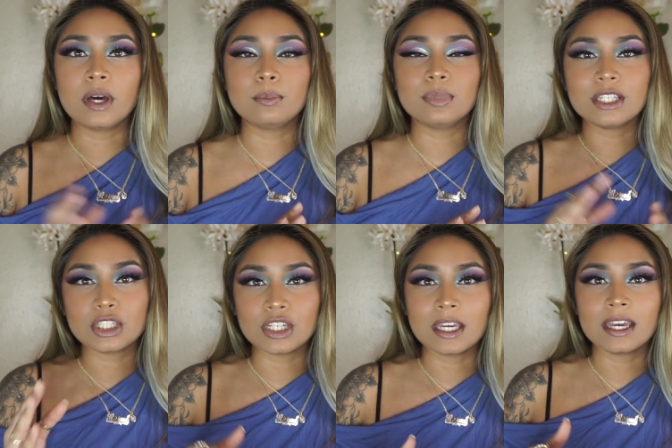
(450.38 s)
But
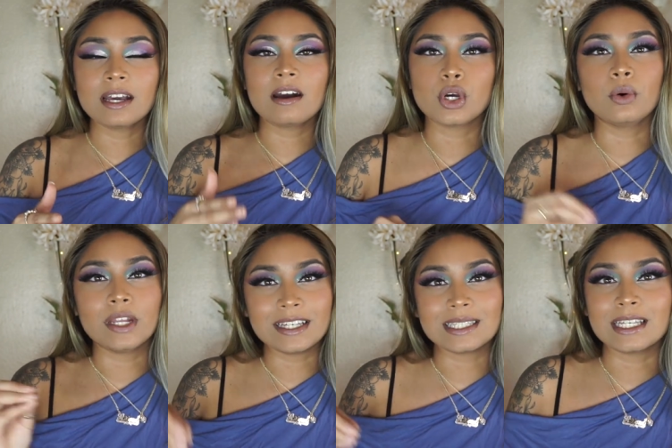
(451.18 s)
bleaching,
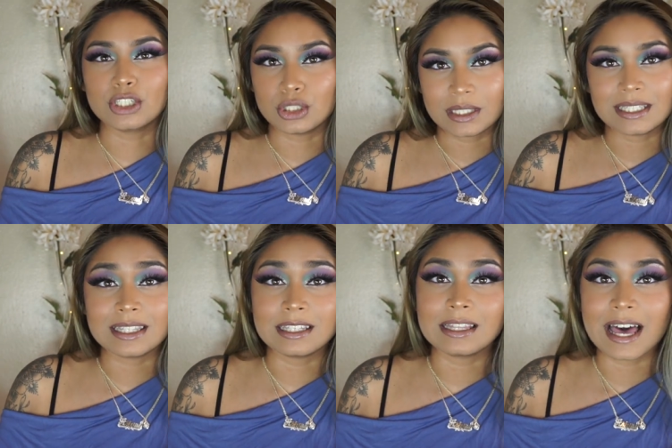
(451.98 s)
toning essentially
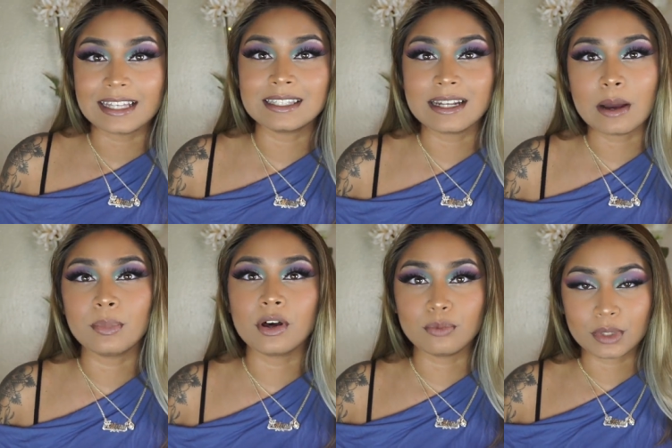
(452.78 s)
is the last
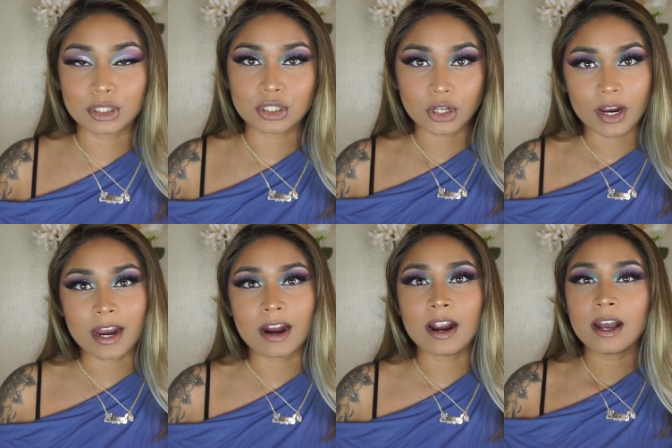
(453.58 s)
step of bleaching your
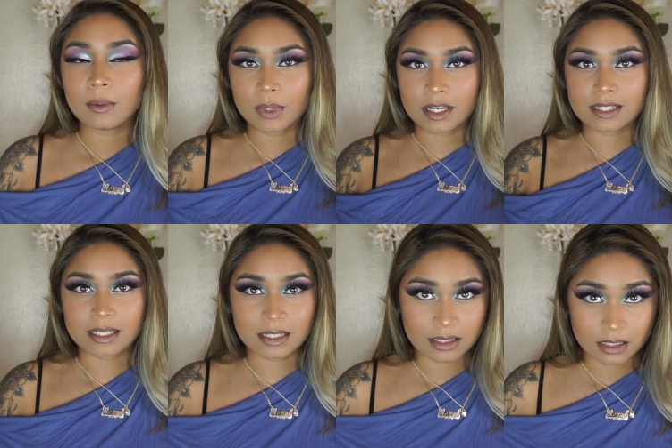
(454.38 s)
hair because
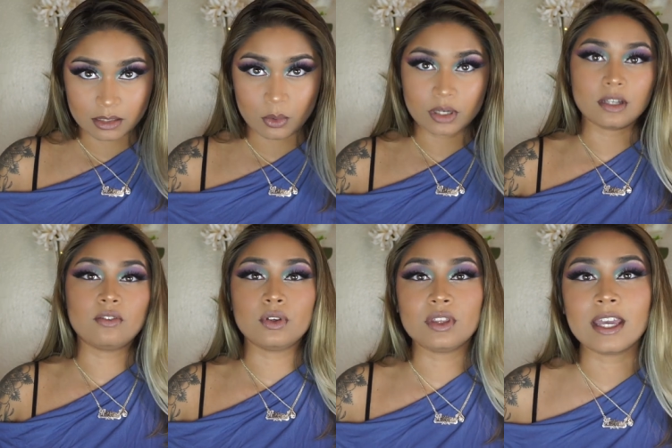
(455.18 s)
it is going to
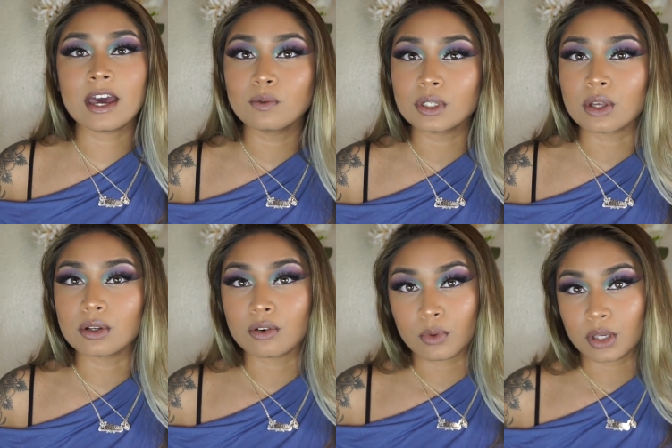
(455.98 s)
give you the end
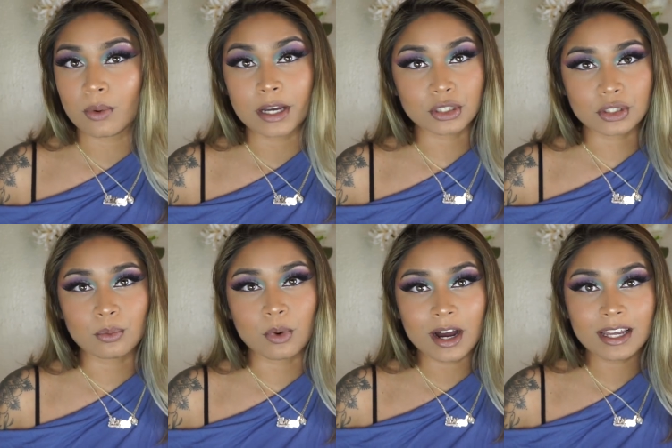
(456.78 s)
result of what you actually
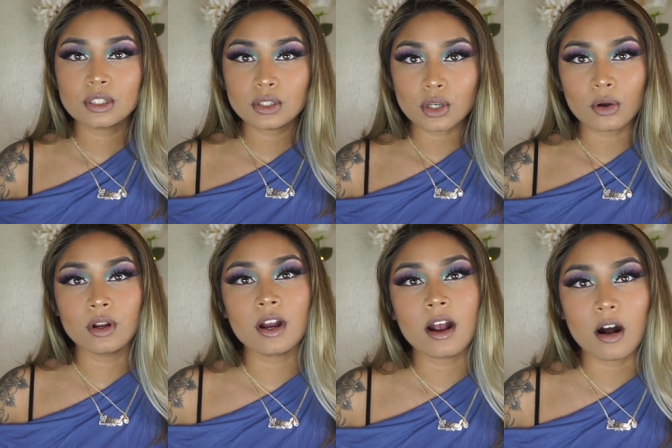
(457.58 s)
want. Using
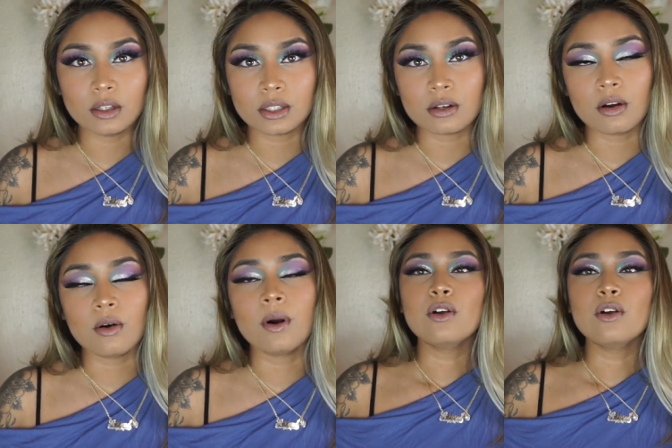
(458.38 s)
toner also